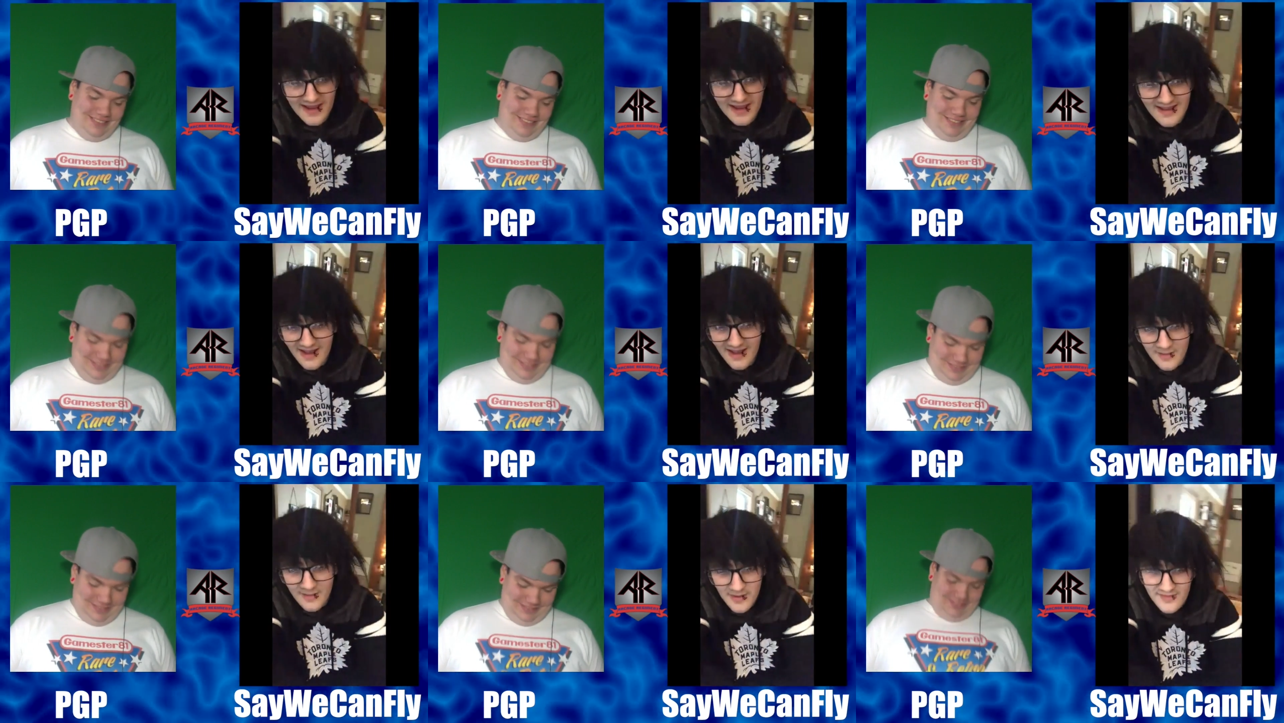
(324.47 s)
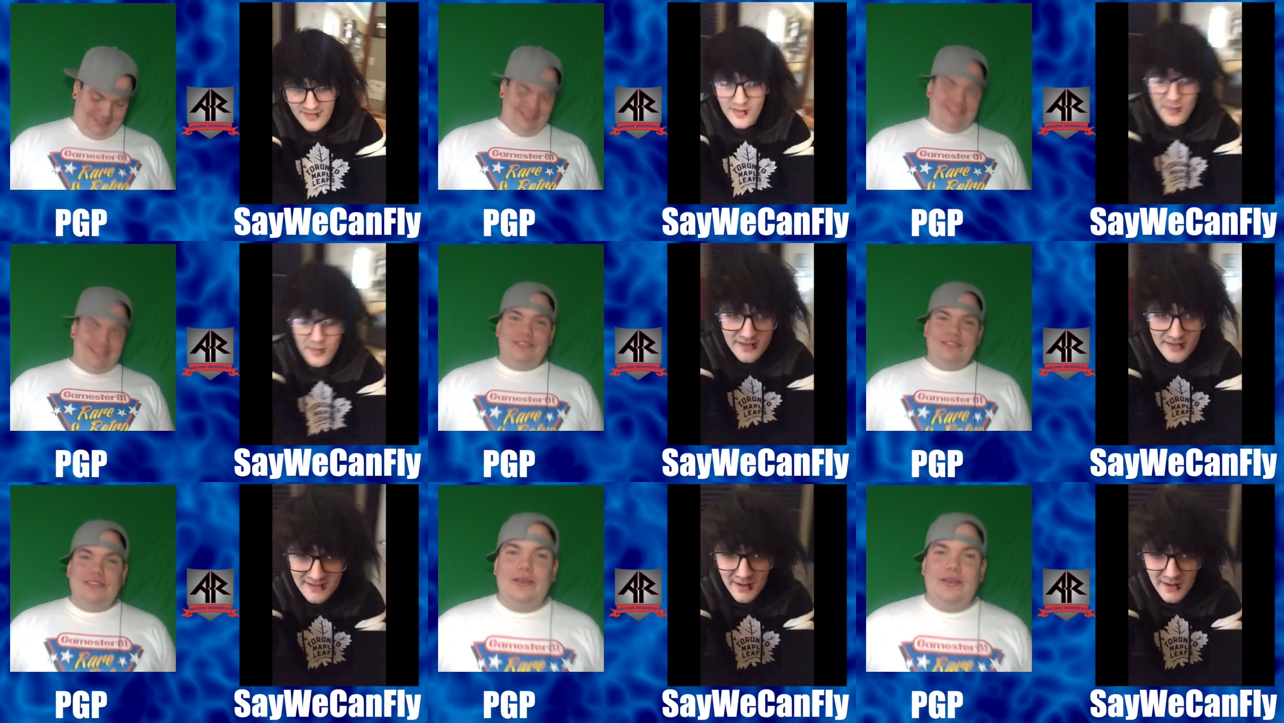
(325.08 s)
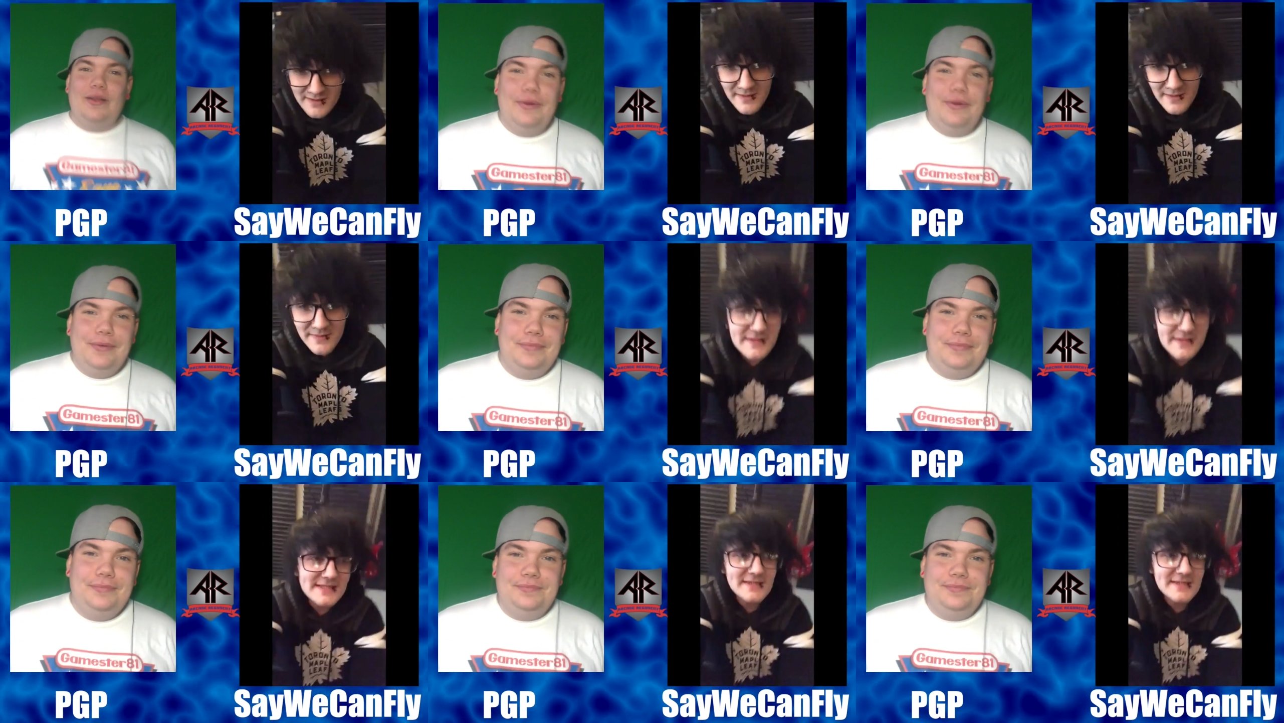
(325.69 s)
Speaker 1: I, I have never really talked
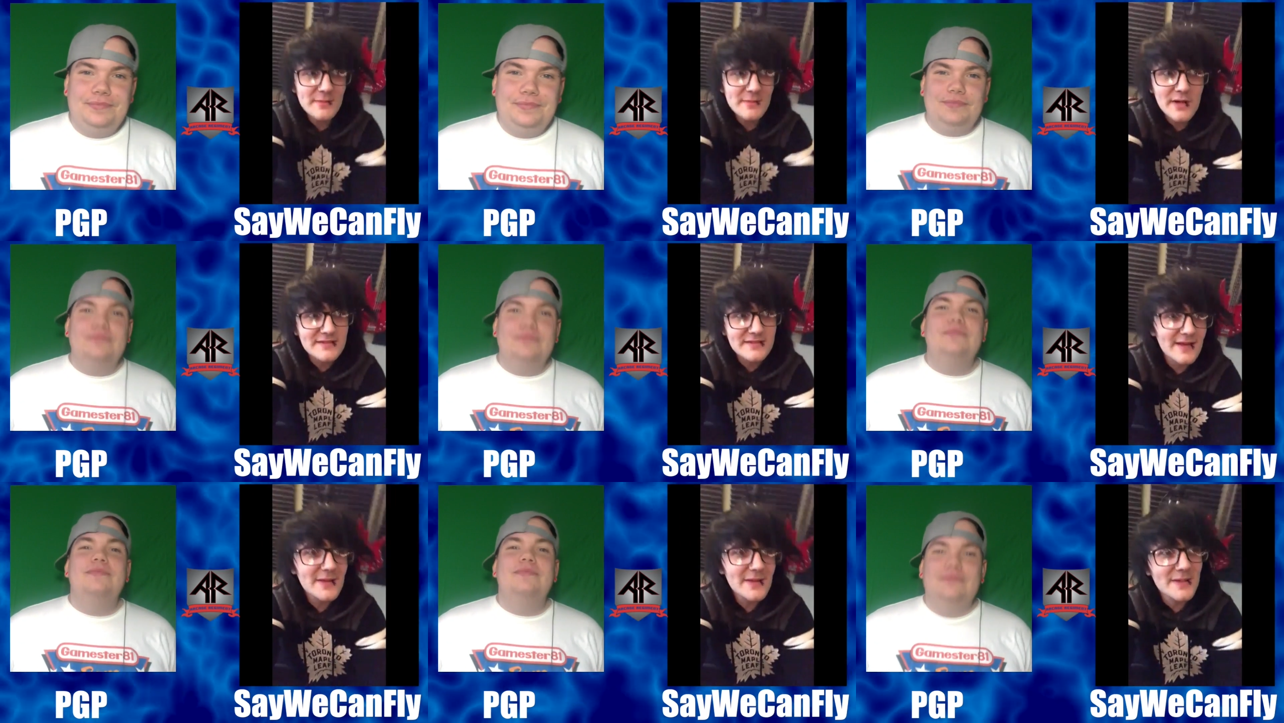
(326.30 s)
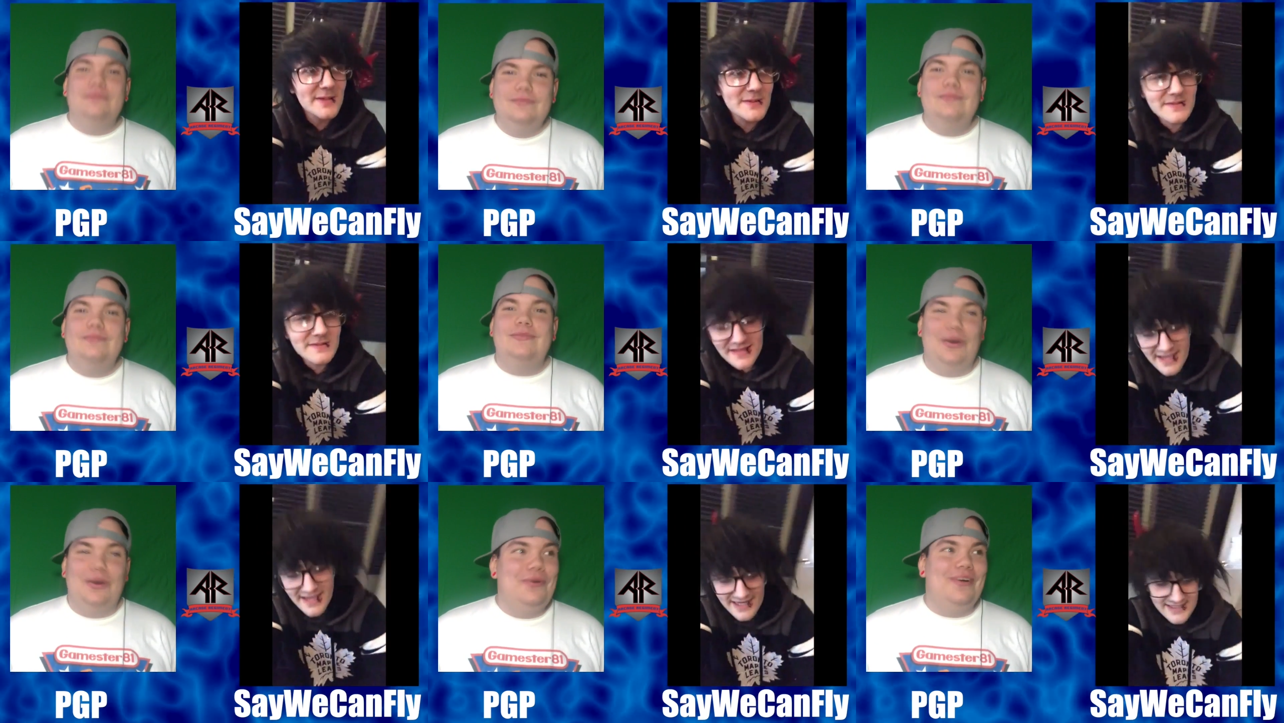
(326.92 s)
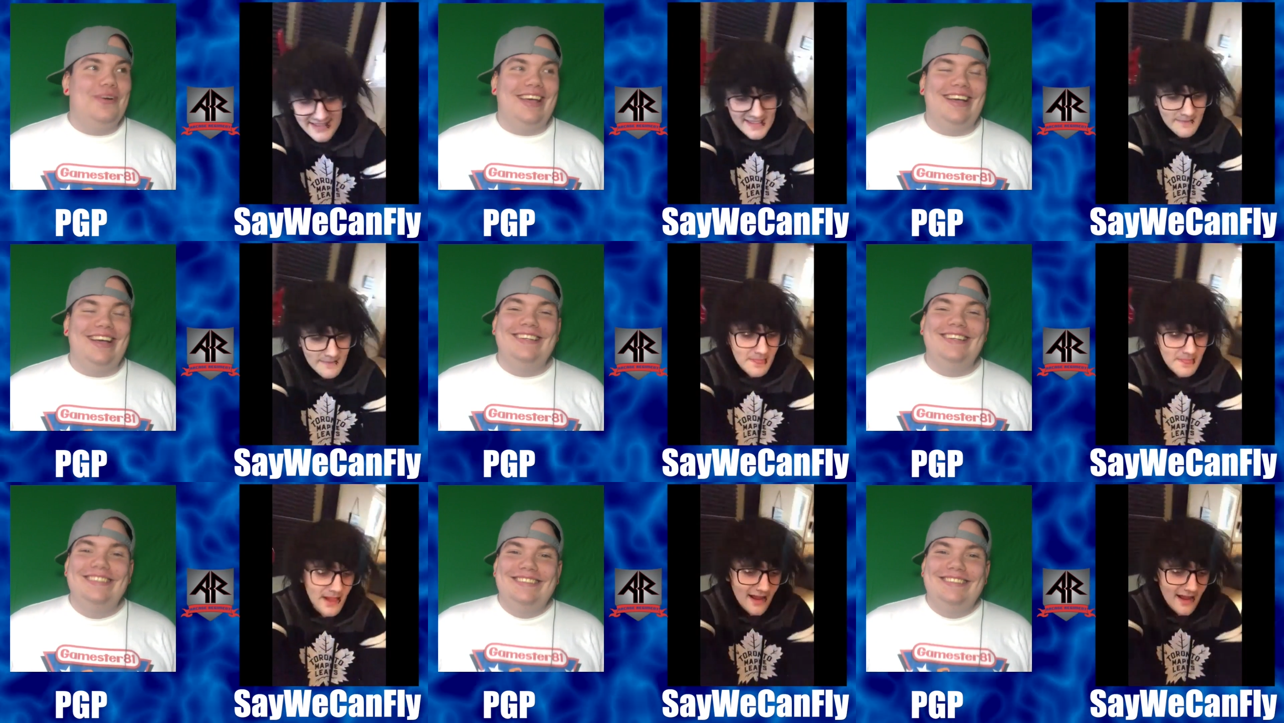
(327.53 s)
about this, but I'll tell you that. Oh, okay.
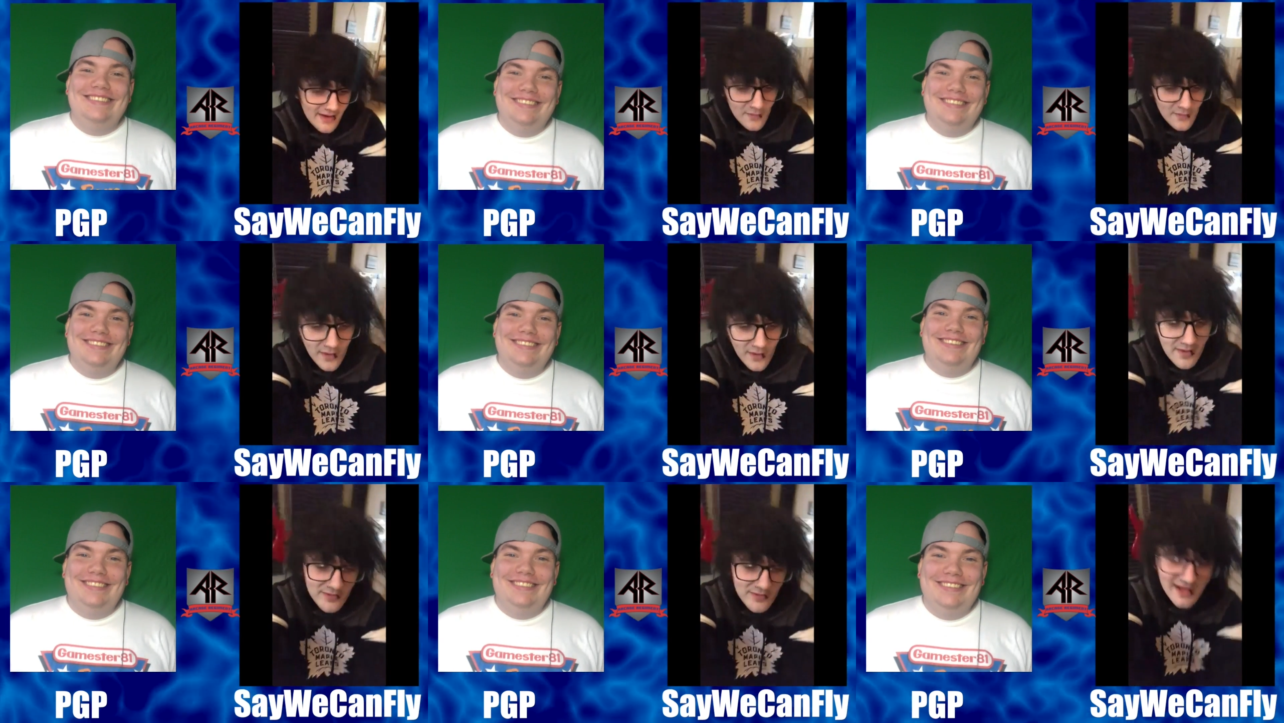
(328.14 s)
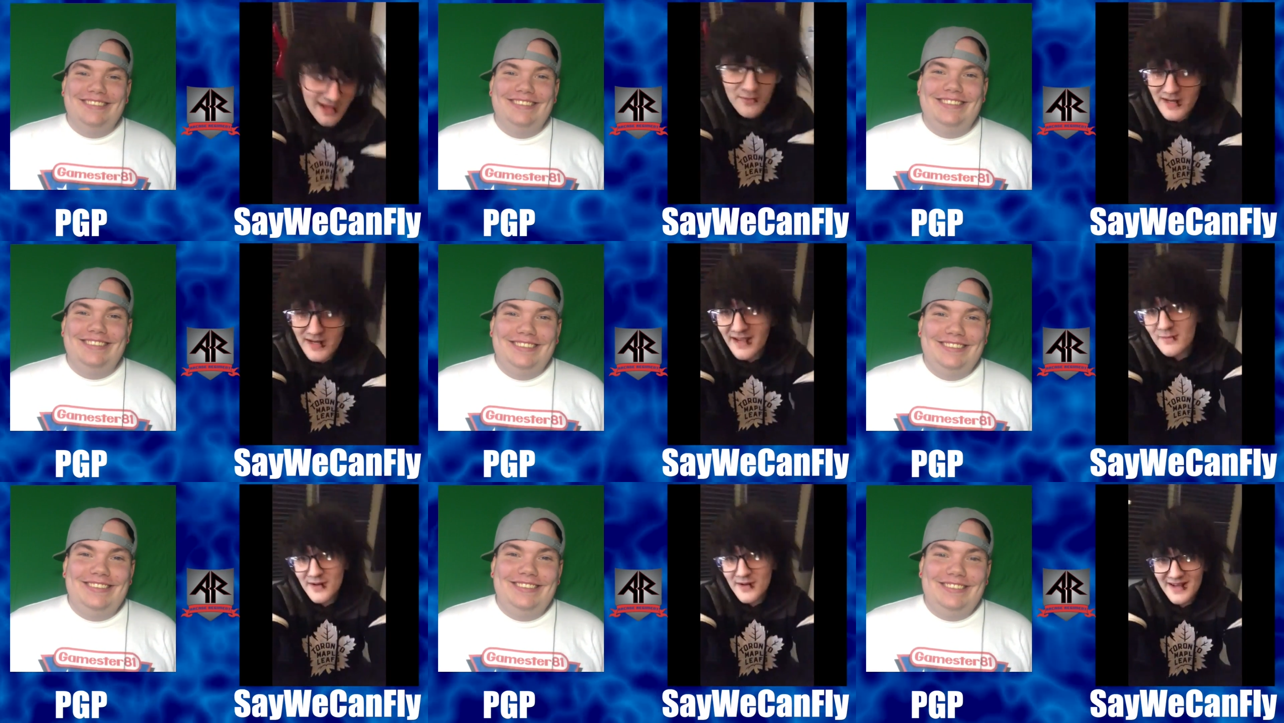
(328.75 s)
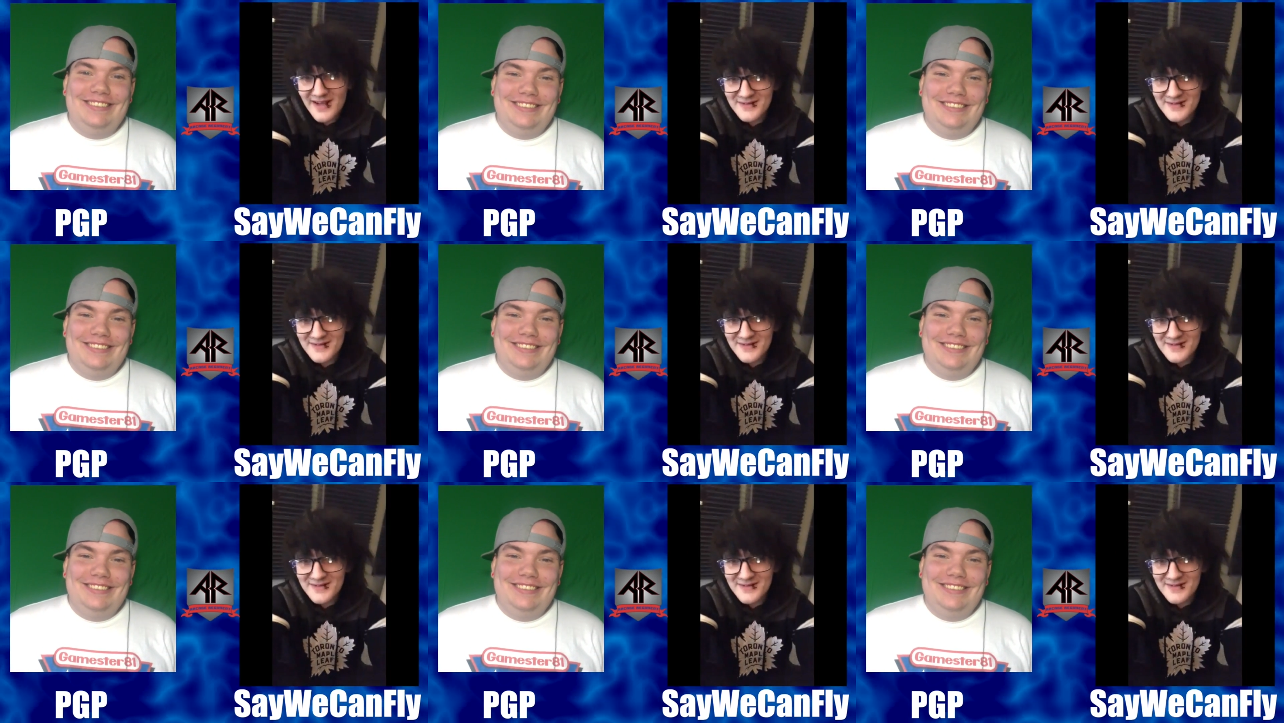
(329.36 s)
I, I, when I when I when I